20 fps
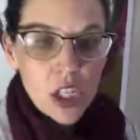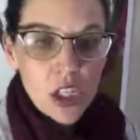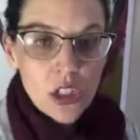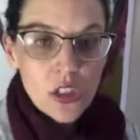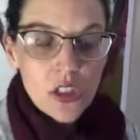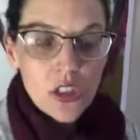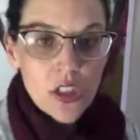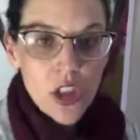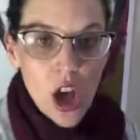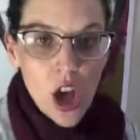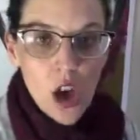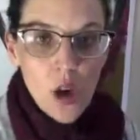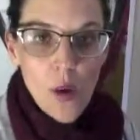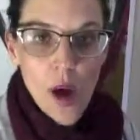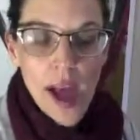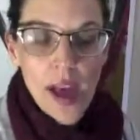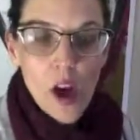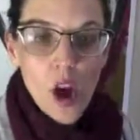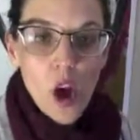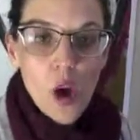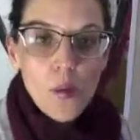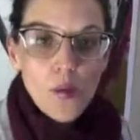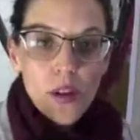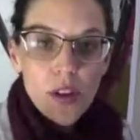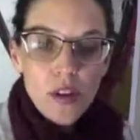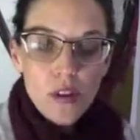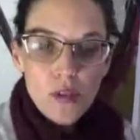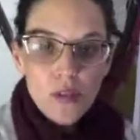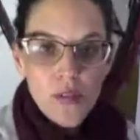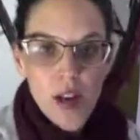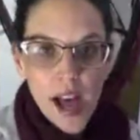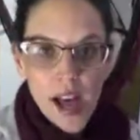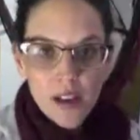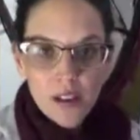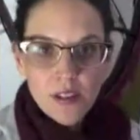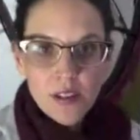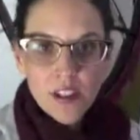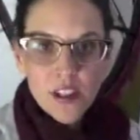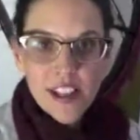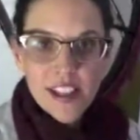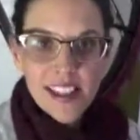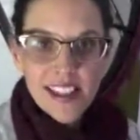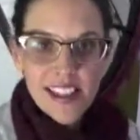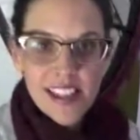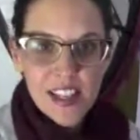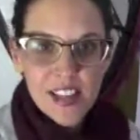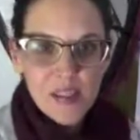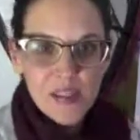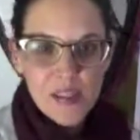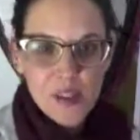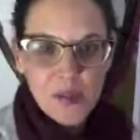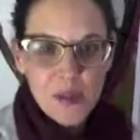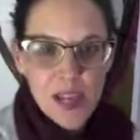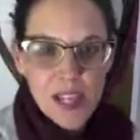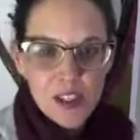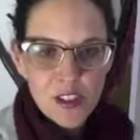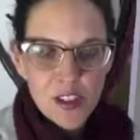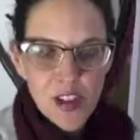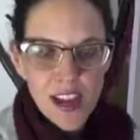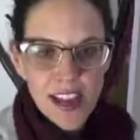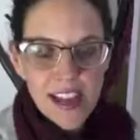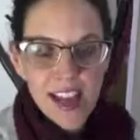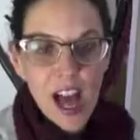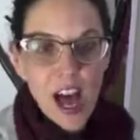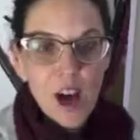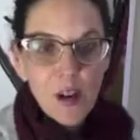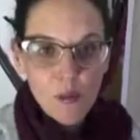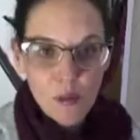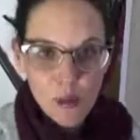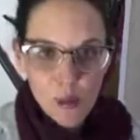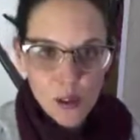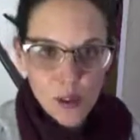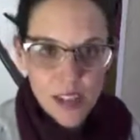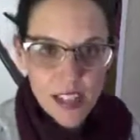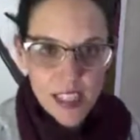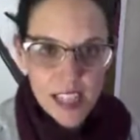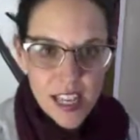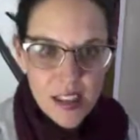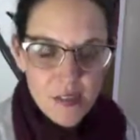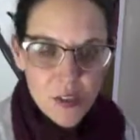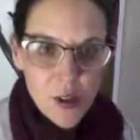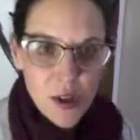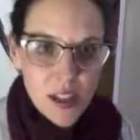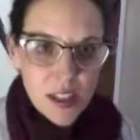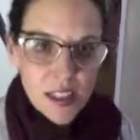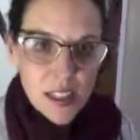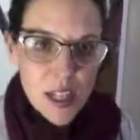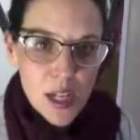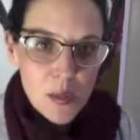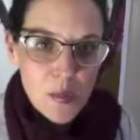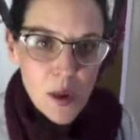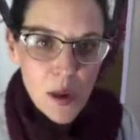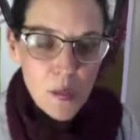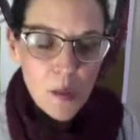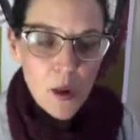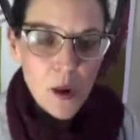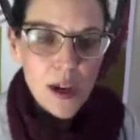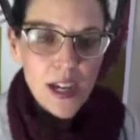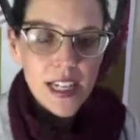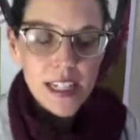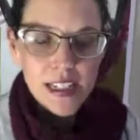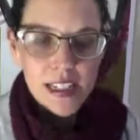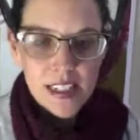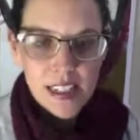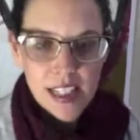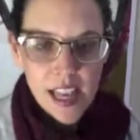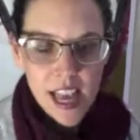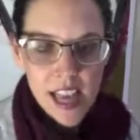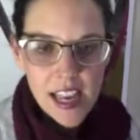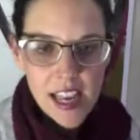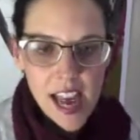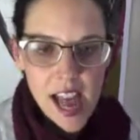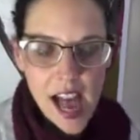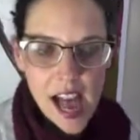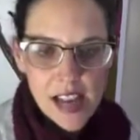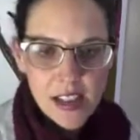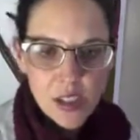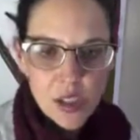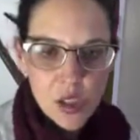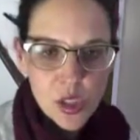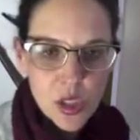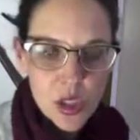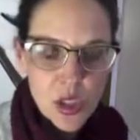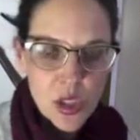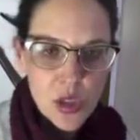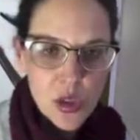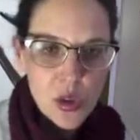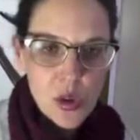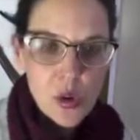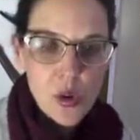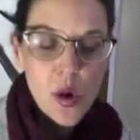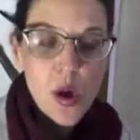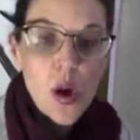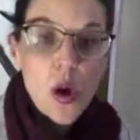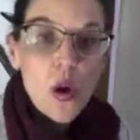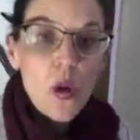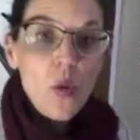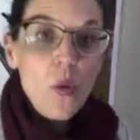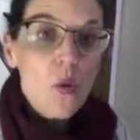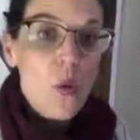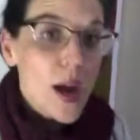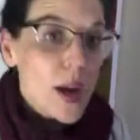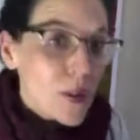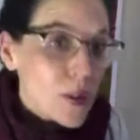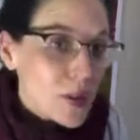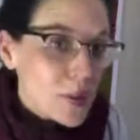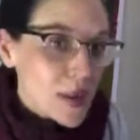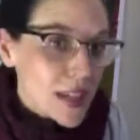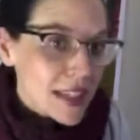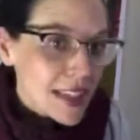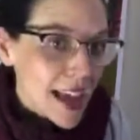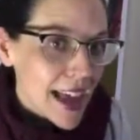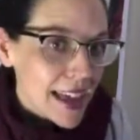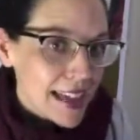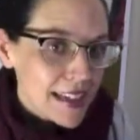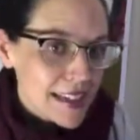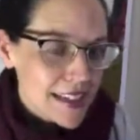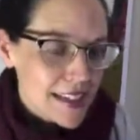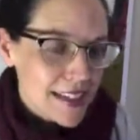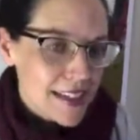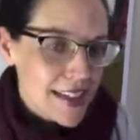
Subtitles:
So I hope that you found this information helpful. It gave you a little bit more insight as to what it would be like to